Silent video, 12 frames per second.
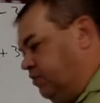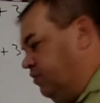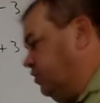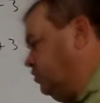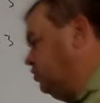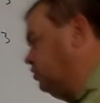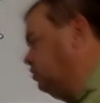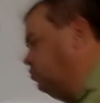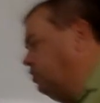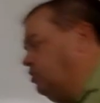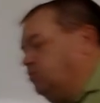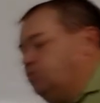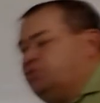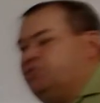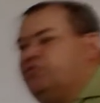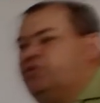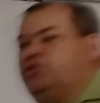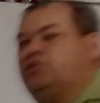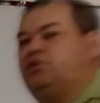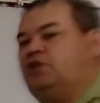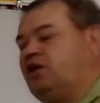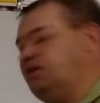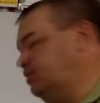function is we use the vertical line